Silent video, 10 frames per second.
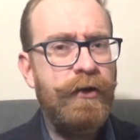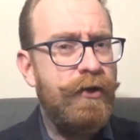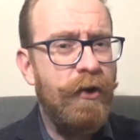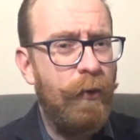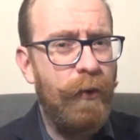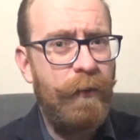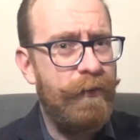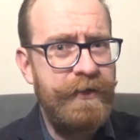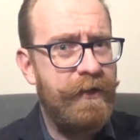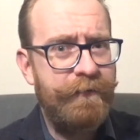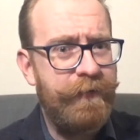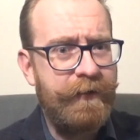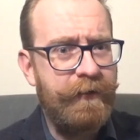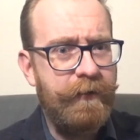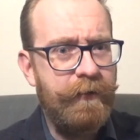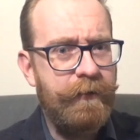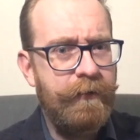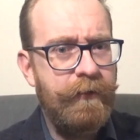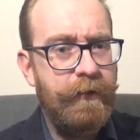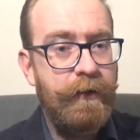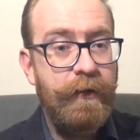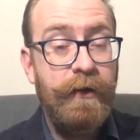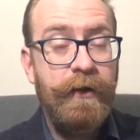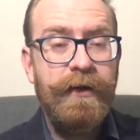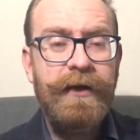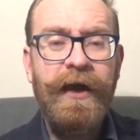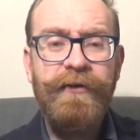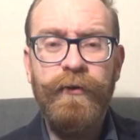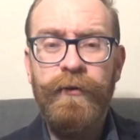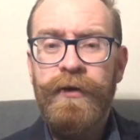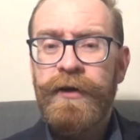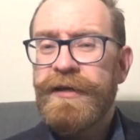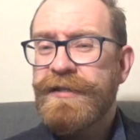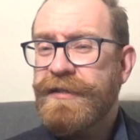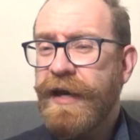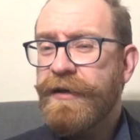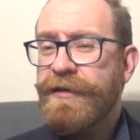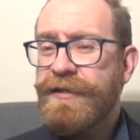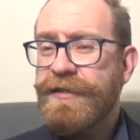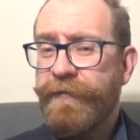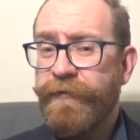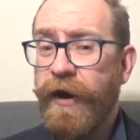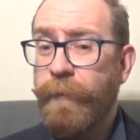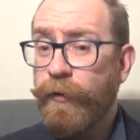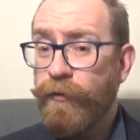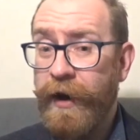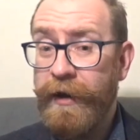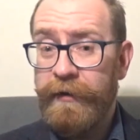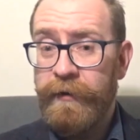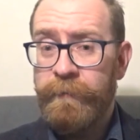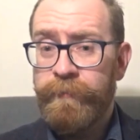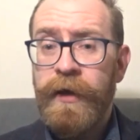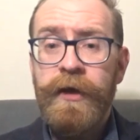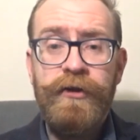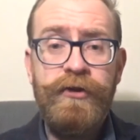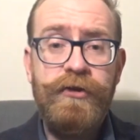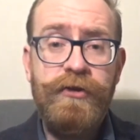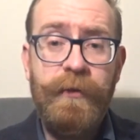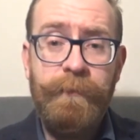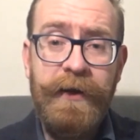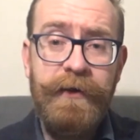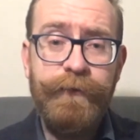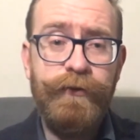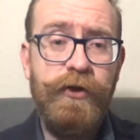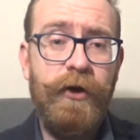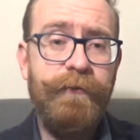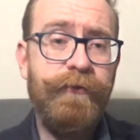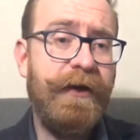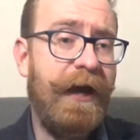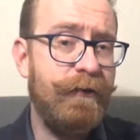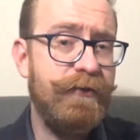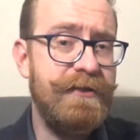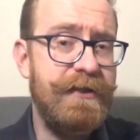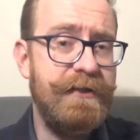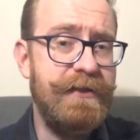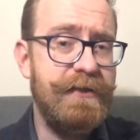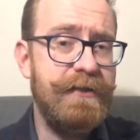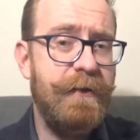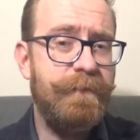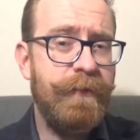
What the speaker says: Nowhere was unaffected. Cattle started to suffer a murrain, the medieval term for cattle diseases.